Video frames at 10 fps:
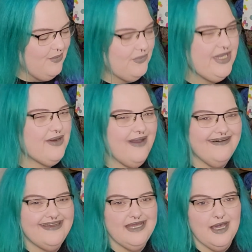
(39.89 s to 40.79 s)
We are
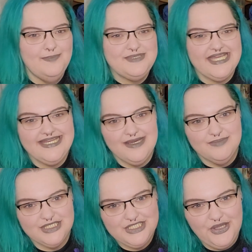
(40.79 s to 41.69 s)
on update
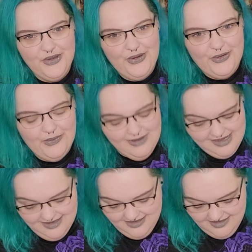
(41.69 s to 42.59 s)
number
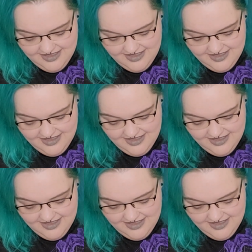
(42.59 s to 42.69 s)
2,